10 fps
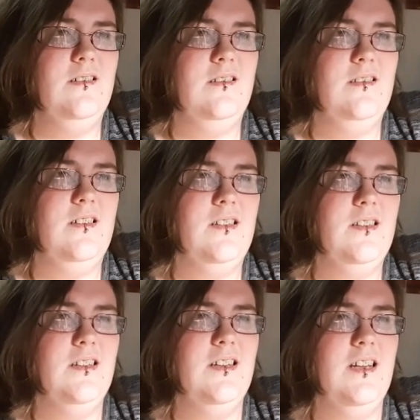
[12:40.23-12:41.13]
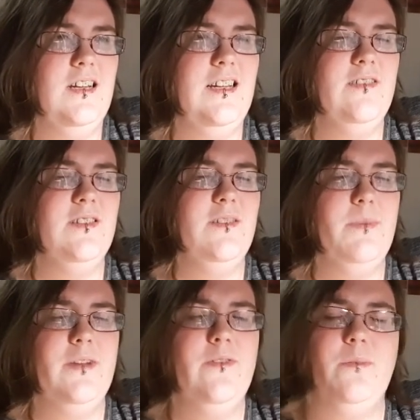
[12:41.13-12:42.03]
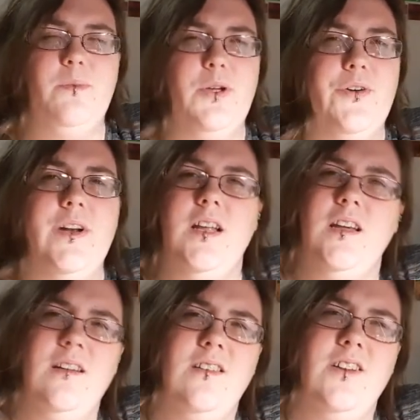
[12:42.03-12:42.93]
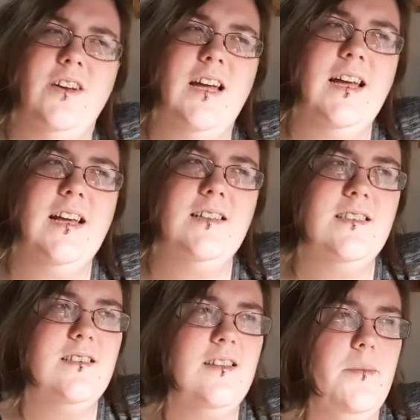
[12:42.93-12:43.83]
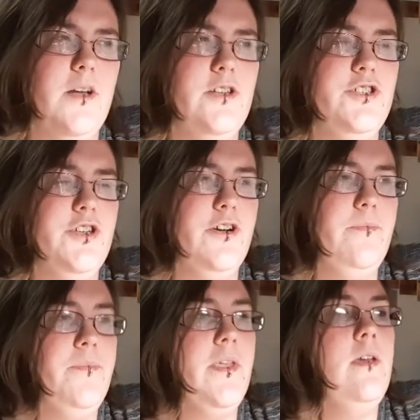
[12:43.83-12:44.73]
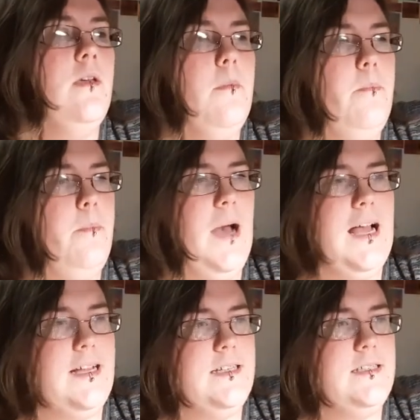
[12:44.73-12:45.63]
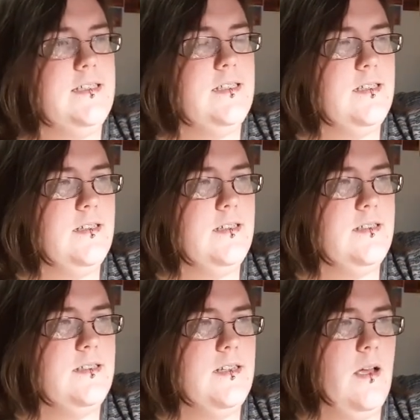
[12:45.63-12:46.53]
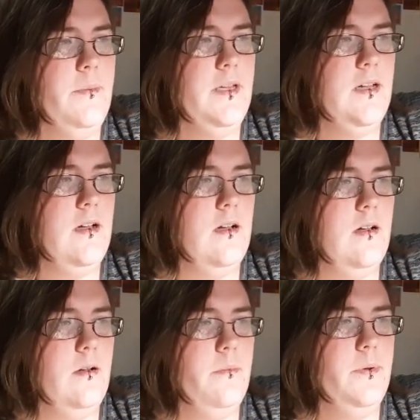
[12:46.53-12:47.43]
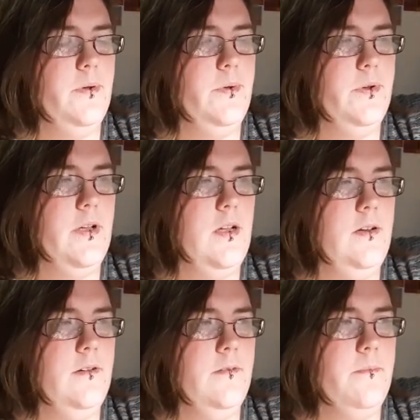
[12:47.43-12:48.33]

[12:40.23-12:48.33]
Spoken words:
it gives it a bit of a purity look, I guess. I'm not sure. But it's coming up. Hold on.